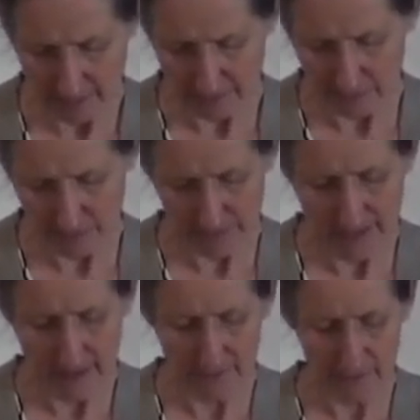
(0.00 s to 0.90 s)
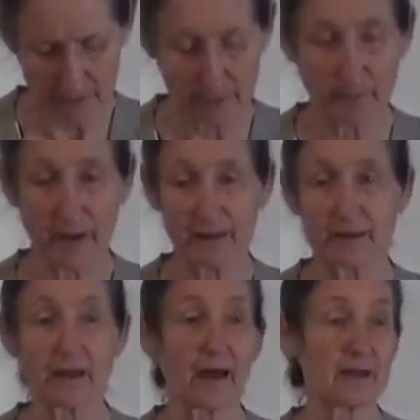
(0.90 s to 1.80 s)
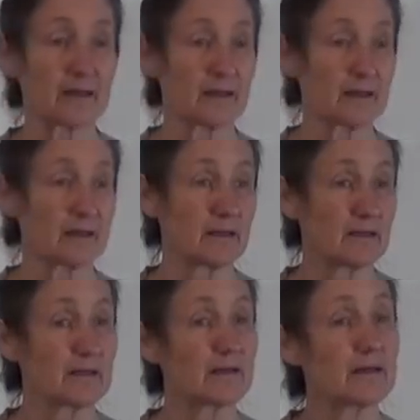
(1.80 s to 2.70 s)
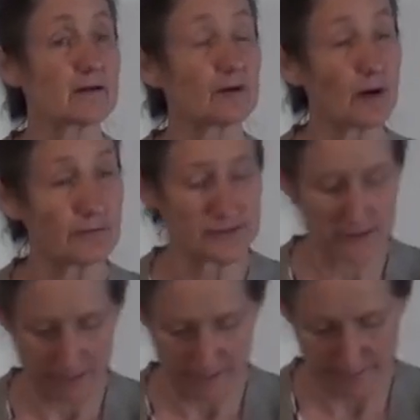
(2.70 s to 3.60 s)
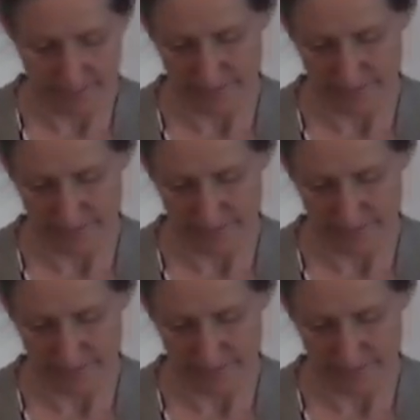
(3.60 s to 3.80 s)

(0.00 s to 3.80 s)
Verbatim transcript: have a look at how you can make an onion cough syrup.